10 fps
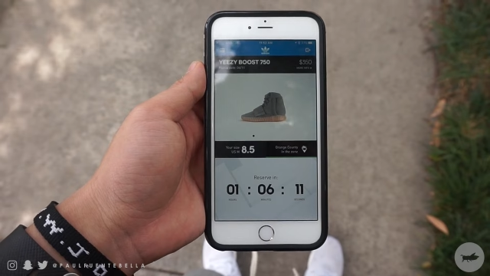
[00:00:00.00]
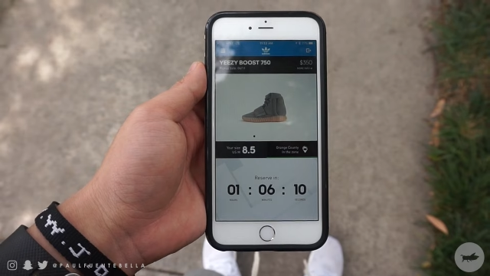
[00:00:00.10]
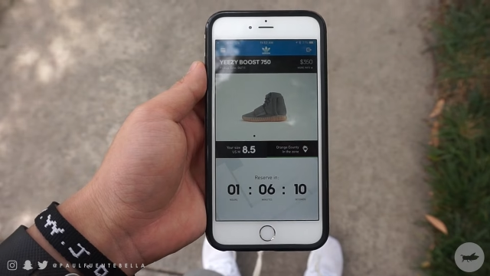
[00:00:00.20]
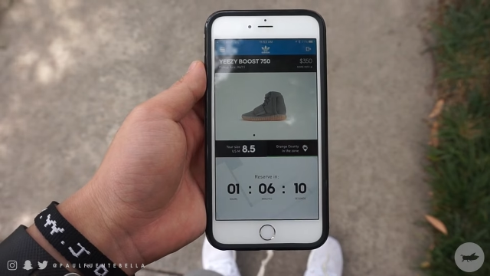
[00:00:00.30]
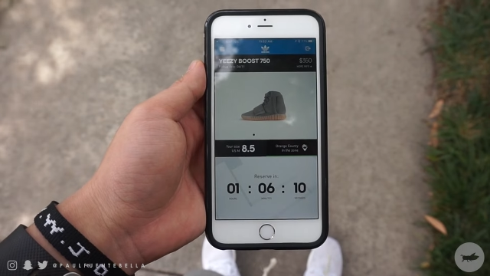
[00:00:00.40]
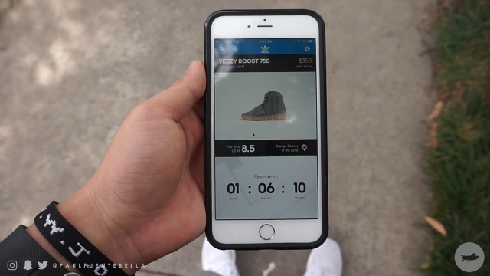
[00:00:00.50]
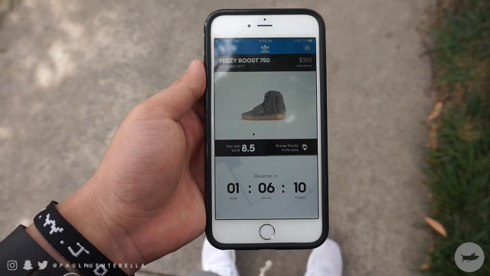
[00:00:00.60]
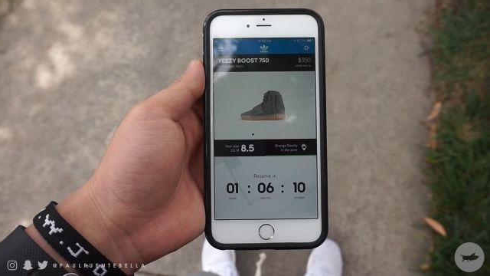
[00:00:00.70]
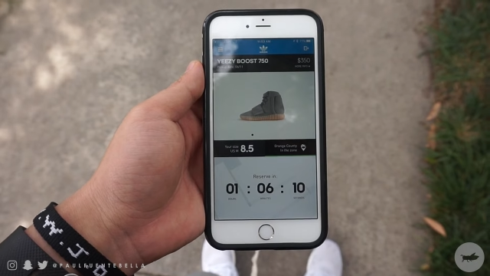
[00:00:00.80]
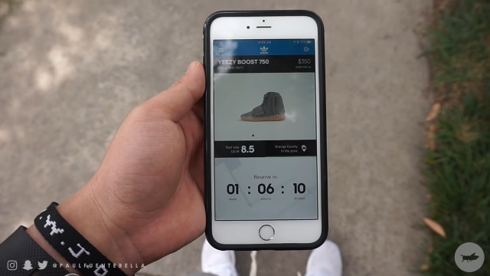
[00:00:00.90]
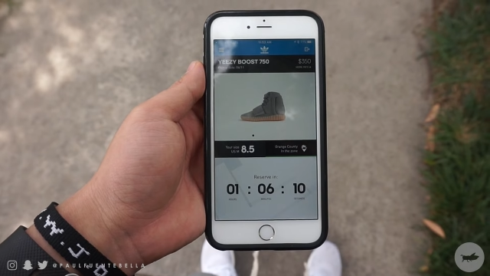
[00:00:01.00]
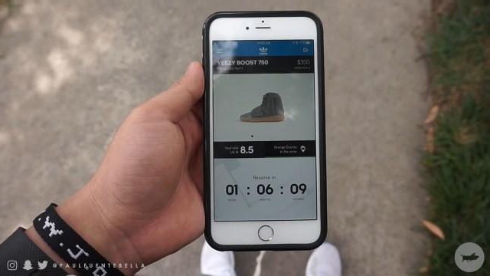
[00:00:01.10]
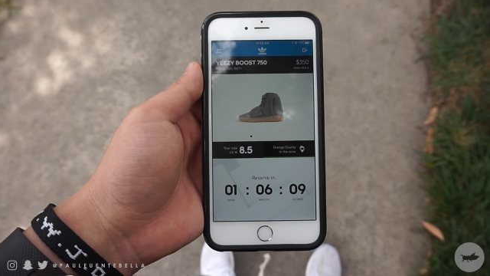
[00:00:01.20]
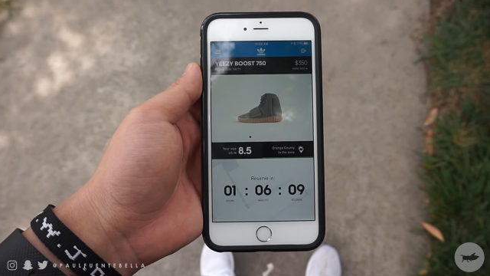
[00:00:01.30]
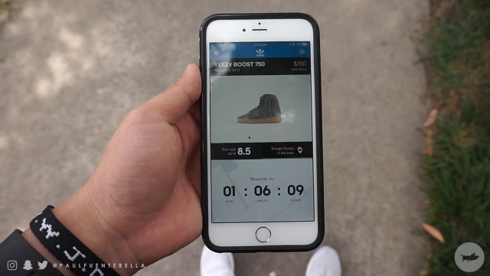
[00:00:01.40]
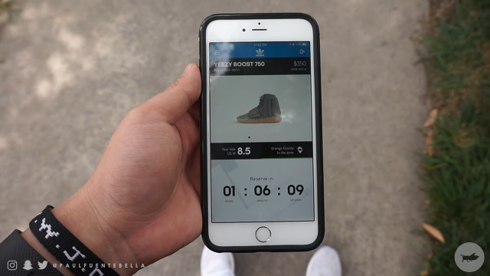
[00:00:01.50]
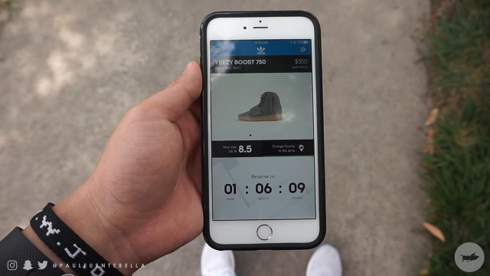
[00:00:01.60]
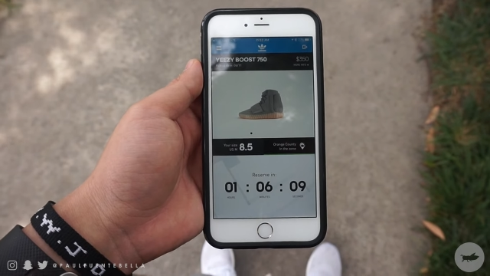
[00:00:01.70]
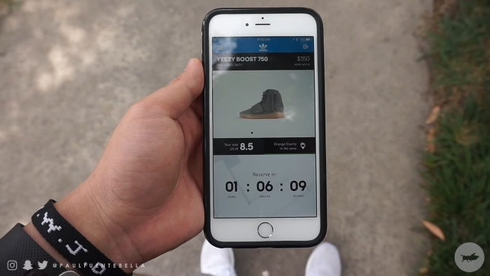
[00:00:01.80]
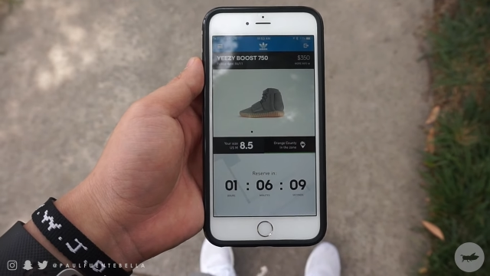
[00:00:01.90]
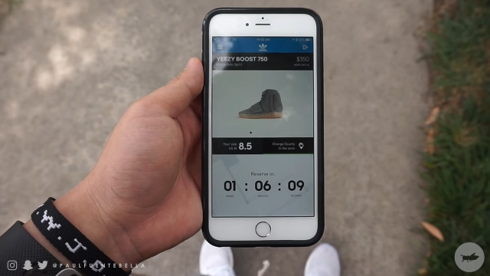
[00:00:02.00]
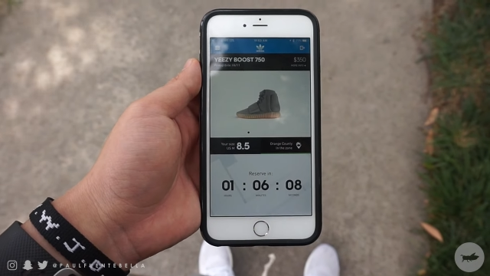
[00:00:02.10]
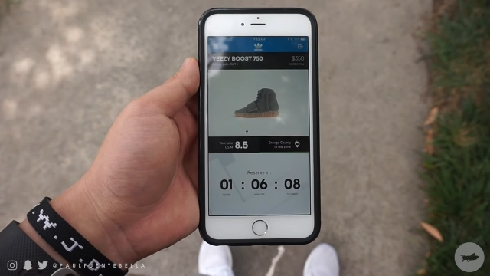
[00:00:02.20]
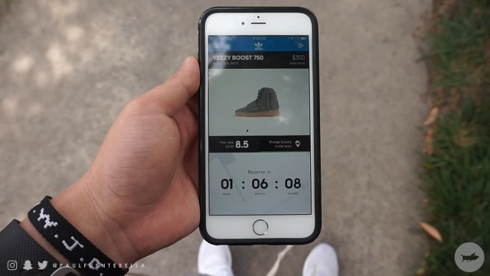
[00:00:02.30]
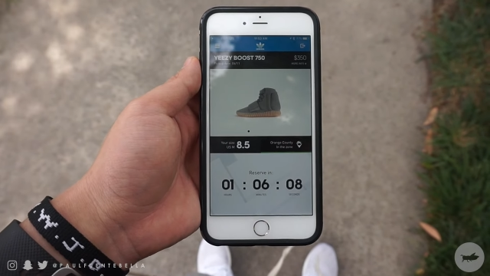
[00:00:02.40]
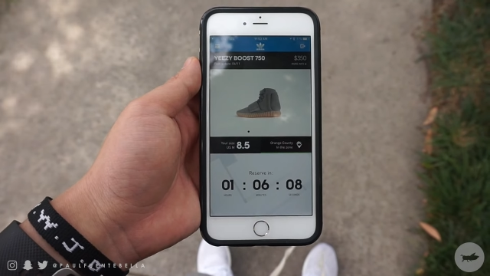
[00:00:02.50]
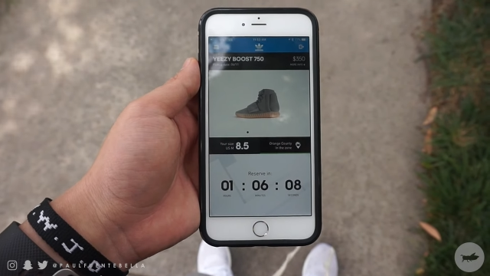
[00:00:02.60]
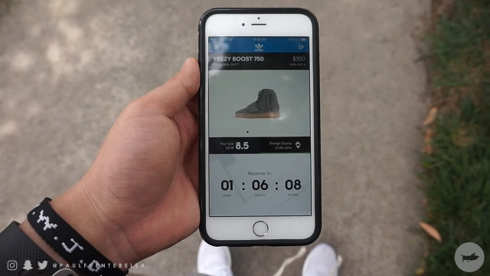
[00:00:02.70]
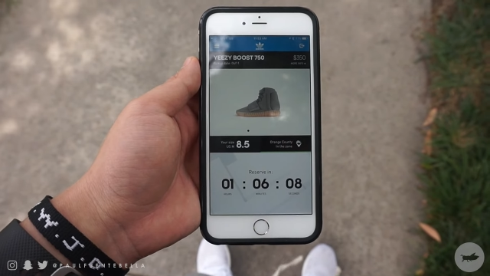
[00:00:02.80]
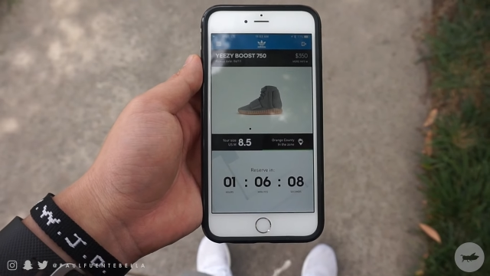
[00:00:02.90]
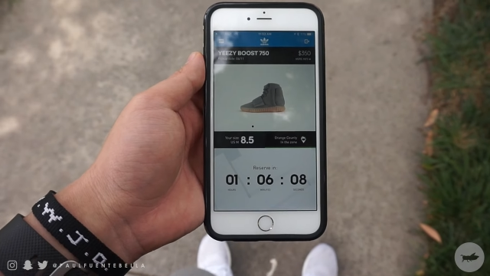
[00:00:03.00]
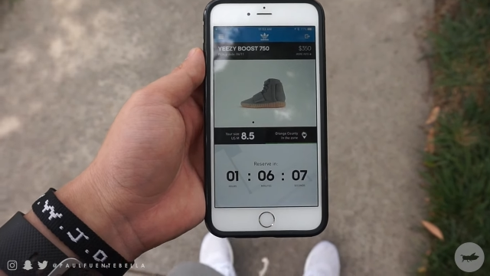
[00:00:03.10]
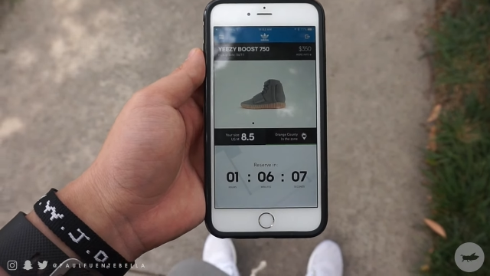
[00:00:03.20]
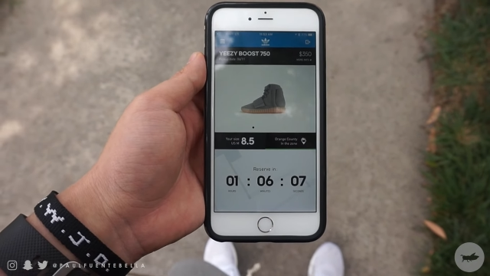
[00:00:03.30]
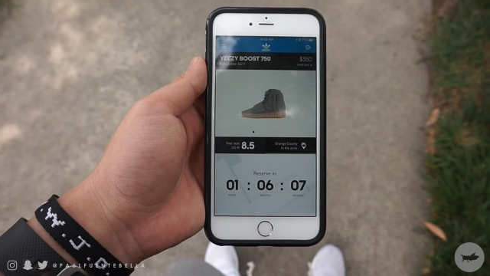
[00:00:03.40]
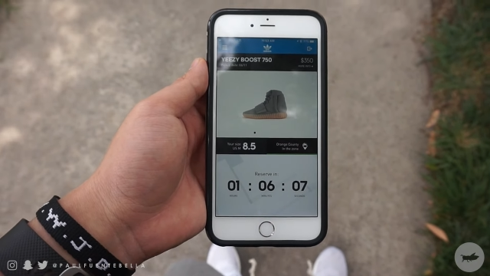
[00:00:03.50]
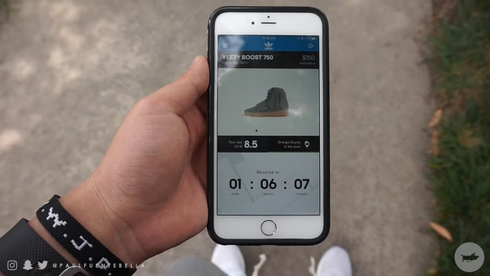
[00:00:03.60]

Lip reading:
No face is visible, so there are no lips to read.